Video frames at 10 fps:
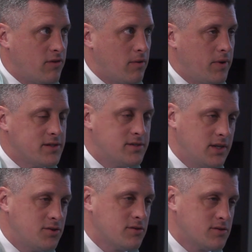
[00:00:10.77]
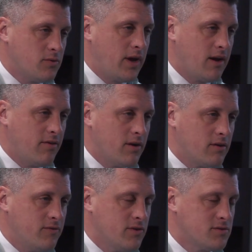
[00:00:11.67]
of our best teachers that we have here at
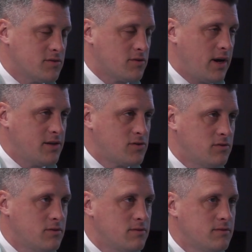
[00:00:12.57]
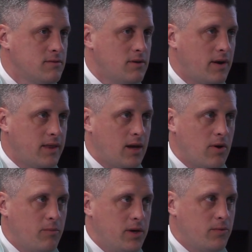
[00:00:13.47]
Greenfield Central High School, you know, I think
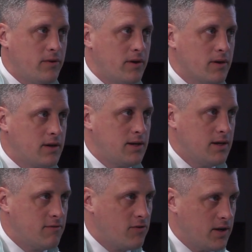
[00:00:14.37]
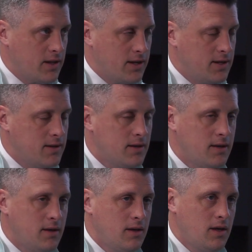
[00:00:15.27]
about people that are kid-friendly,
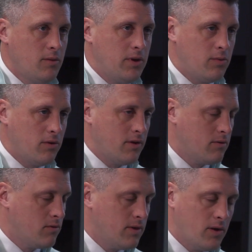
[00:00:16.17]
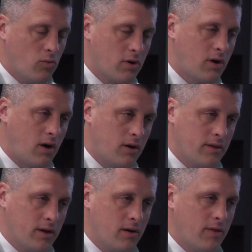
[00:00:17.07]
people that, that work hard,
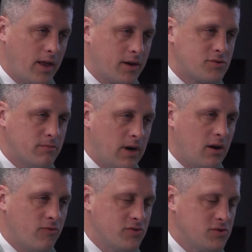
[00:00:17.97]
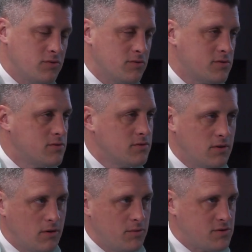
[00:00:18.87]
that go that extra mile for students. You
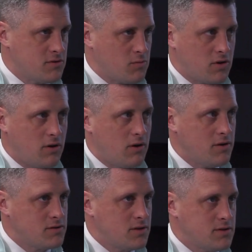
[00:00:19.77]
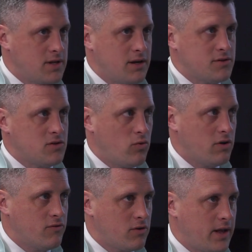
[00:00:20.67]
know, Mrs. McCall is, is not just a
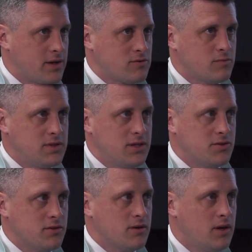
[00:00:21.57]
wonderful classroom teacher,